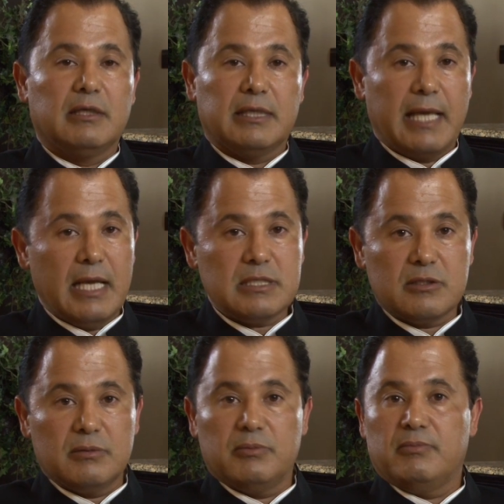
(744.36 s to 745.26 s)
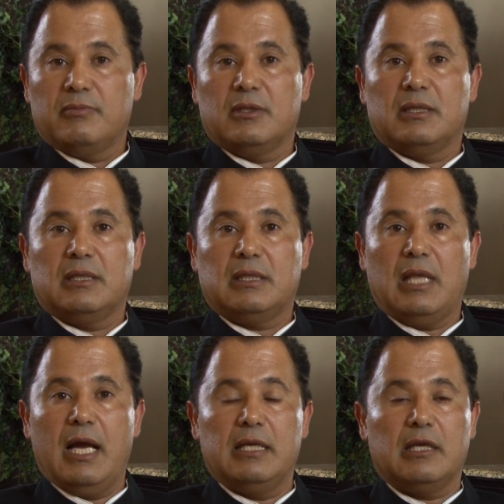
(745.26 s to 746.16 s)
cancer
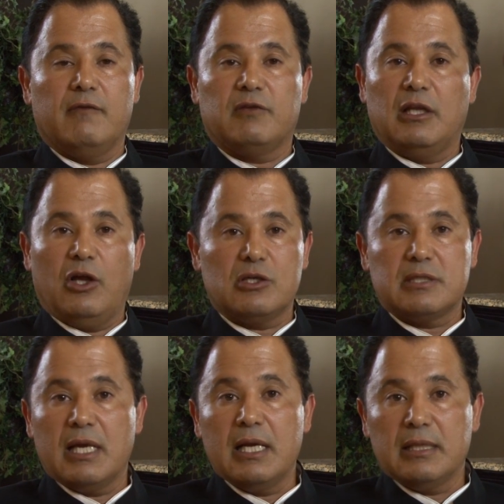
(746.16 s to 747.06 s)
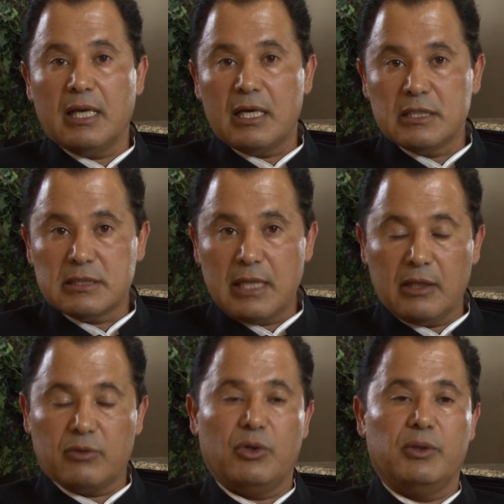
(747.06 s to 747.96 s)
client if they lost their hair and the hair is not
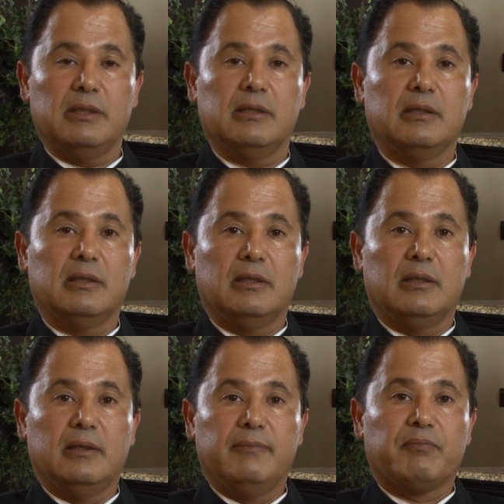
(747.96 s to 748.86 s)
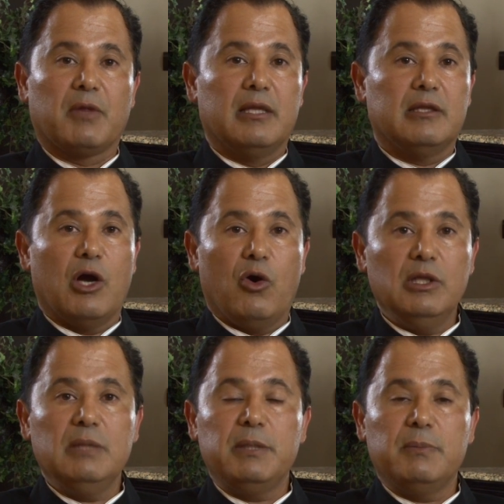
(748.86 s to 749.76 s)
growing. The
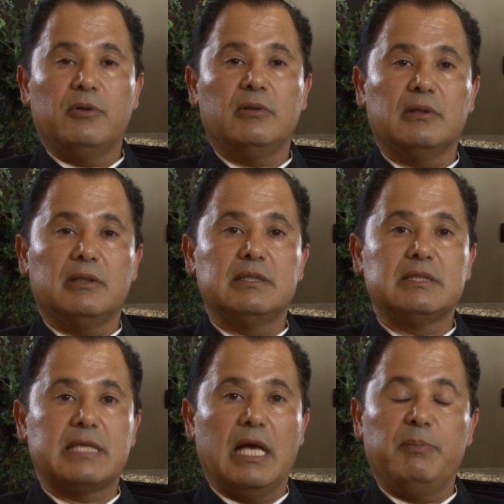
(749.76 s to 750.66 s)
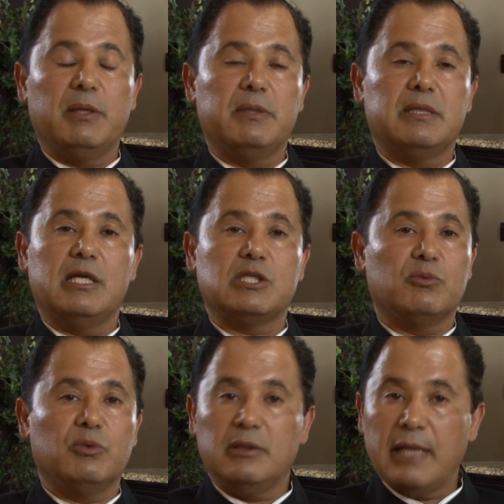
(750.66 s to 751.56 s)
only people scalp
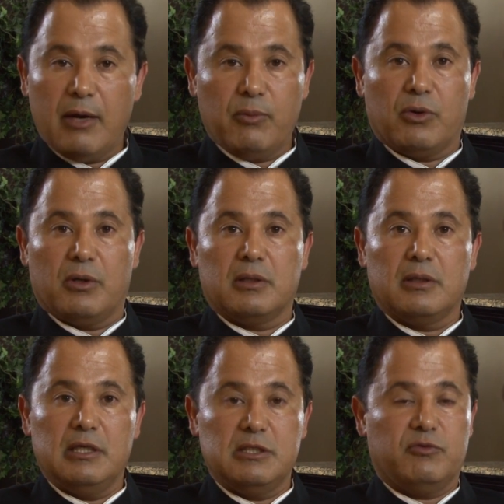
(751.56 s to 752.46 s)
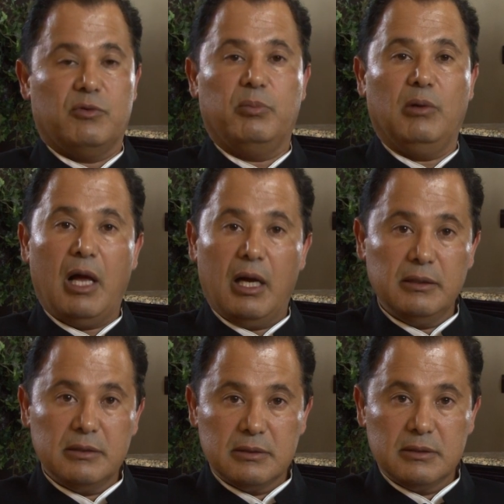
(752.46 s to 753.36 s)
pigmentation would not work is for
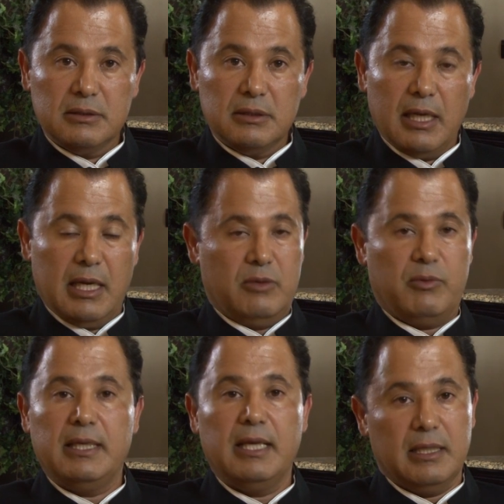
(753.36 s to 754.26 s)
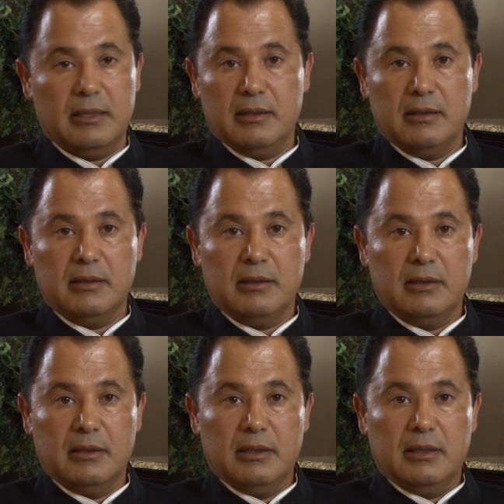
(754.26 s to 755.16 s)
blonde and redhead.
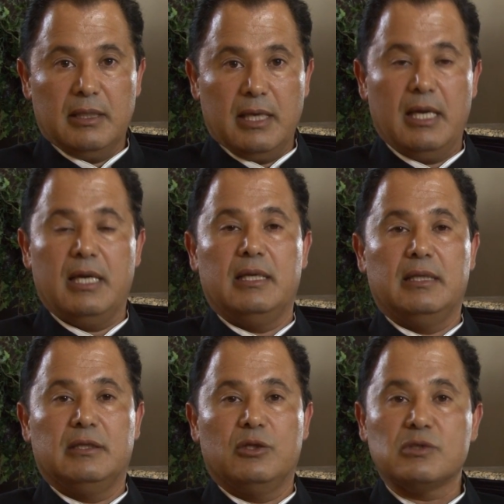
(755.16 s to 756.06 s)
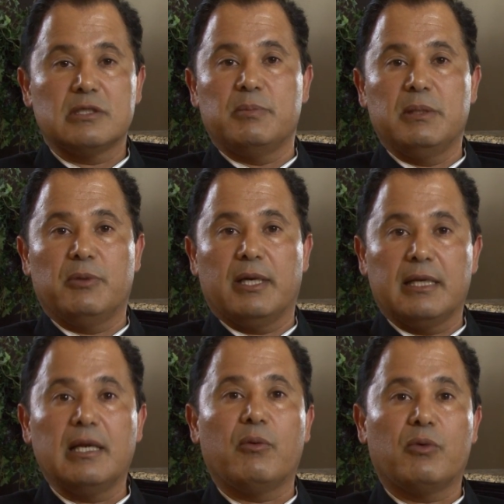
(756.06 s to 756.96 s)
And those are the people I
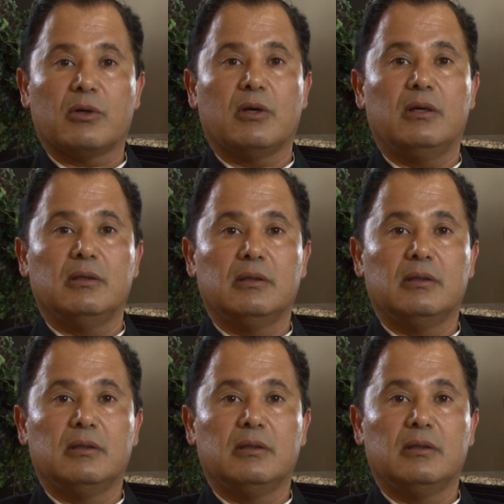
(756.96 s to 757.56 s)
cannot work on.